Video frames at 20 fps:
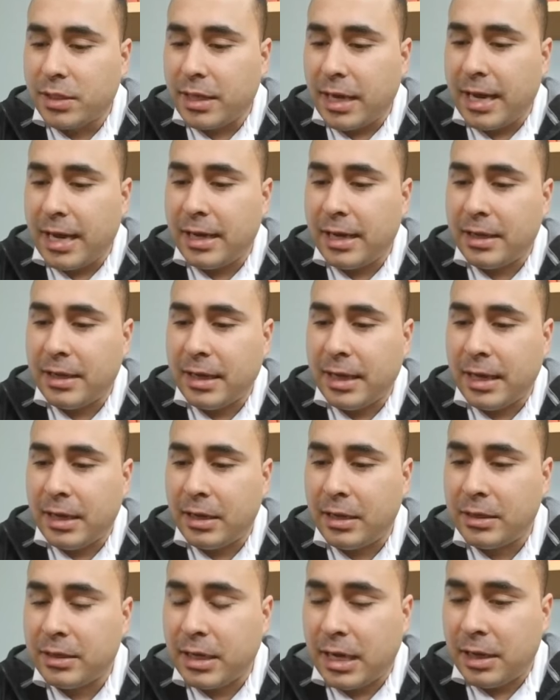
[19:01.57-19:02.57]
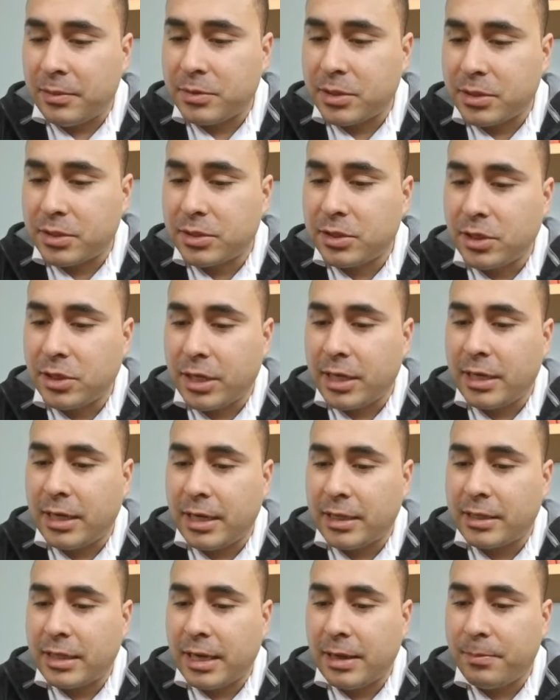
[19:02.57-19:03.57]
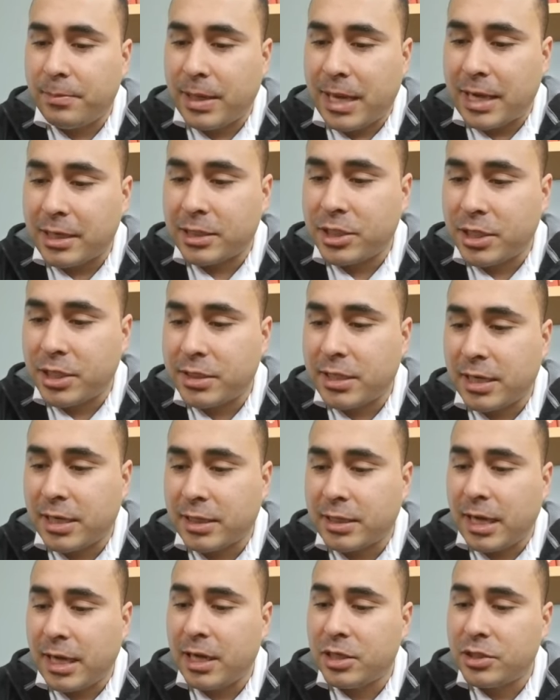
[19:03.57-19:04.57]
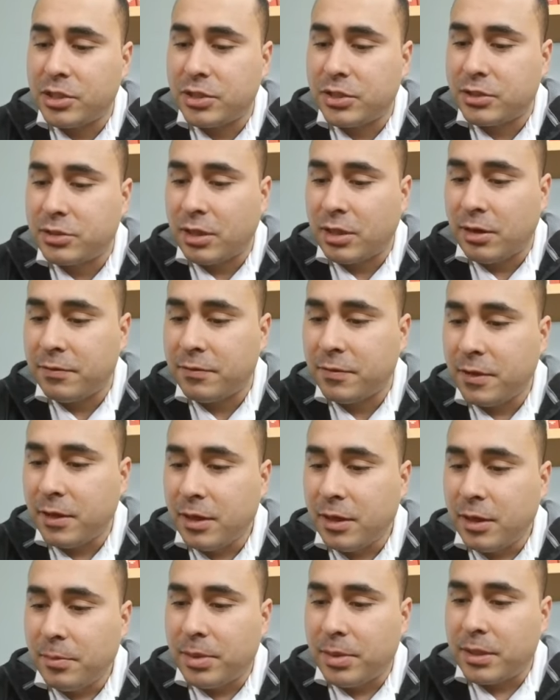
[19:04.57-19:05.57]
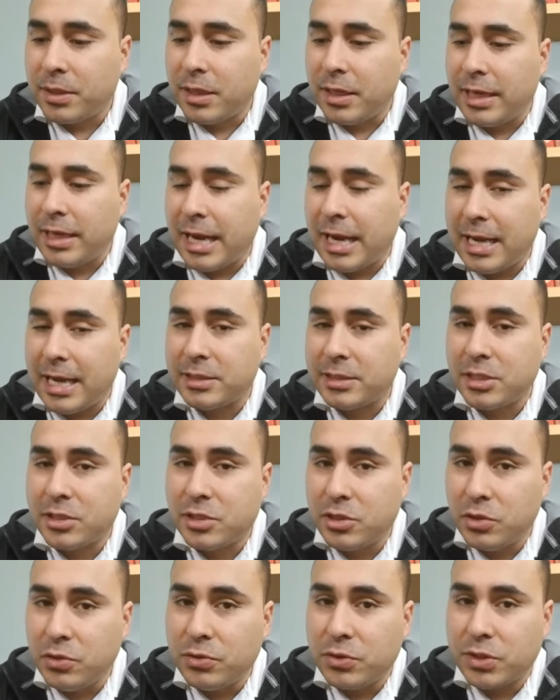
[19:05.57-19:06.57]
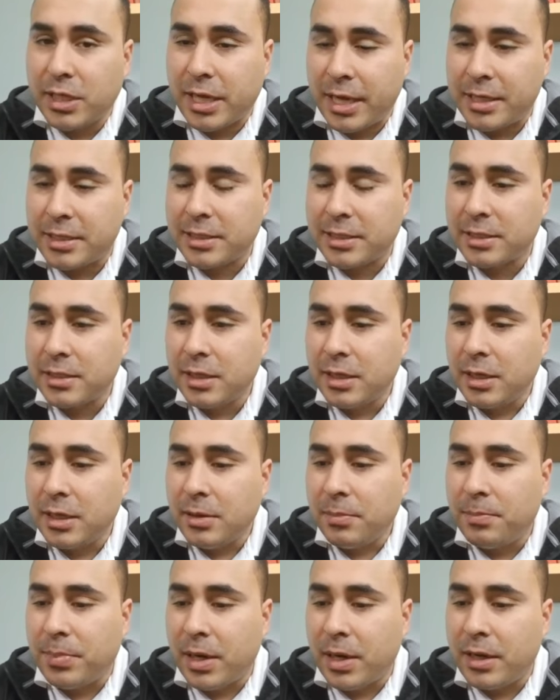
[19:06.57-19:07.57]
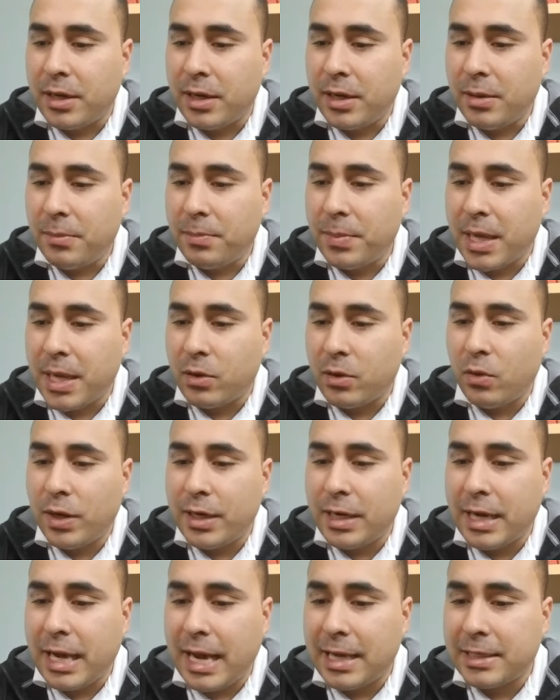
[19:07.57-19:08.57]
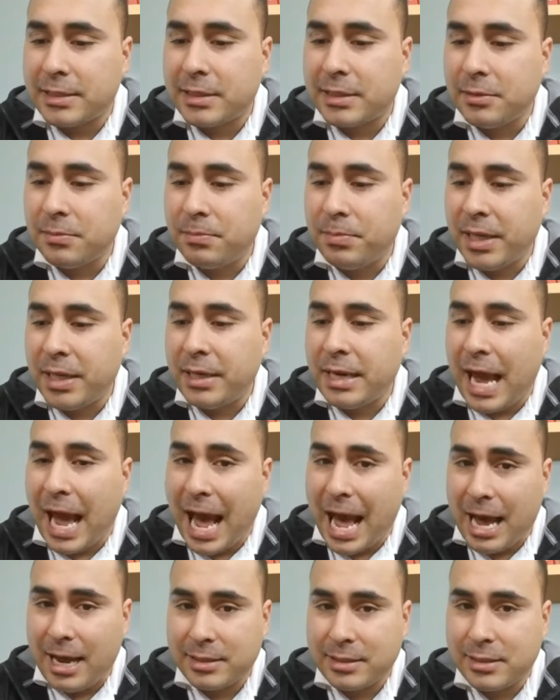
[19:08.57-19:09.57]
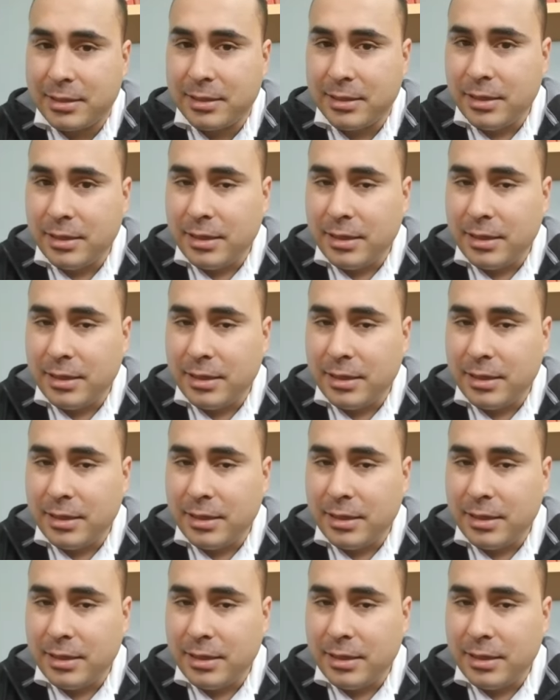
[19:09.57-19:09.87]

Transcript: that, and I'm just looking at that blockchain technology stuff, but it has its use case. But Bitcoin hasn't been hacked,